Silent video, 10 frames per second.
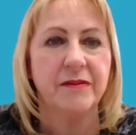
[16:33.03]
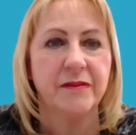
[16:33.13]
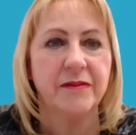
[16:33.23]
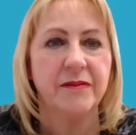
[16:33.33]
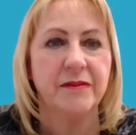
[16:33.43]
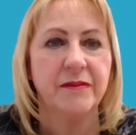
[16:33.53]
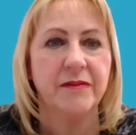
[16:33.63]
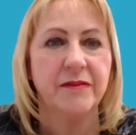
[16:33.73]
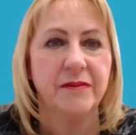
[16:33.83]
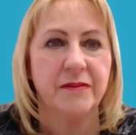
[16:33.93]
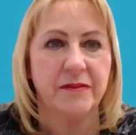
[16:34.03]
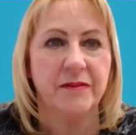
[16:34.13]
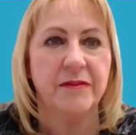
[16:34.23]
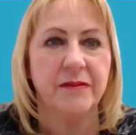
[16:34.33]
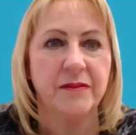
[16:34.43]

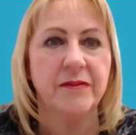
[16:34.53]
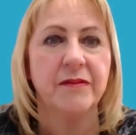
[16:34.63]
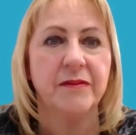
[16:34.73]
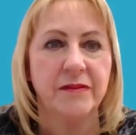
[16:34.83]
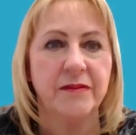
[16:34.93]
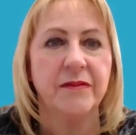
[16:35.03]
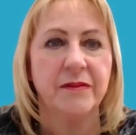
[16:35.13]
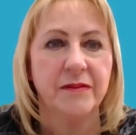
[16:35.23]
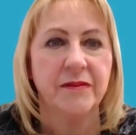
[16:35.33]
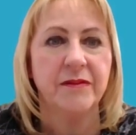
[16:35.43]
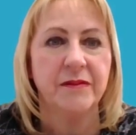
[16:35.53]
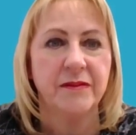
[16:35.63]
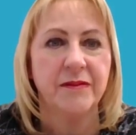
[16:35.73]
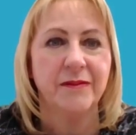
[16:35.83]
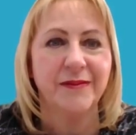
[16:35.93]

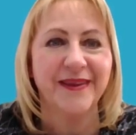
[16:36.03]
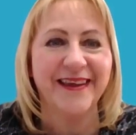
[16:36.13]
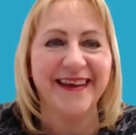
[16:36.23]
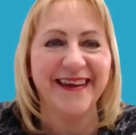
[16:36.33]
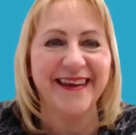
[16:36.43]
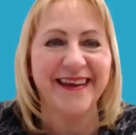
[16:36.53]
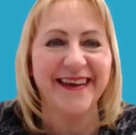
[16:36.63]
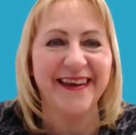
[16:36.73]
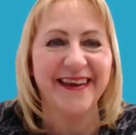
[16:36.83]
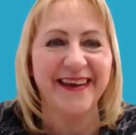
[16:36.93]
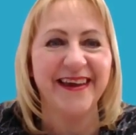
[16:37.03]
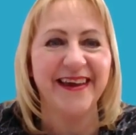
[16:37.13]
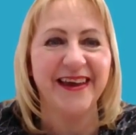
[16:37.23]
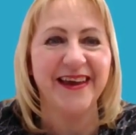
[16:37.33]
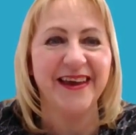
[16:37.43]

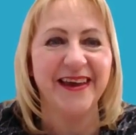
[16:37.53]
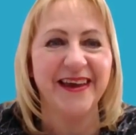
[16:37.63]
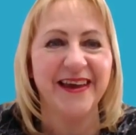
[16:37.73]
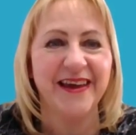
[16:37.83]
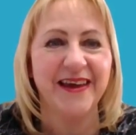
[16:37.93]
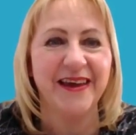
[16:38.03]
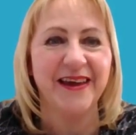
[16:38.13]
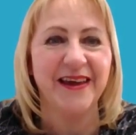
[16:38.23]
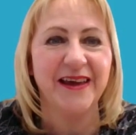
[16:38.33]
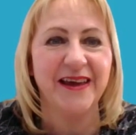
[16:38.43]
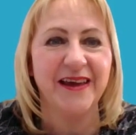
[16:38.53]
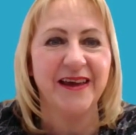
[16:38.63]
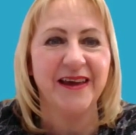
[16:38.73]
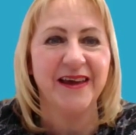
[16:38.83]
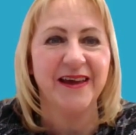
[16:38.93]

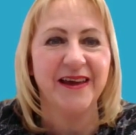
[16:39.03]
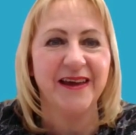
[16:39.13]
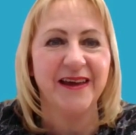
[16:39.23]
(not speaking)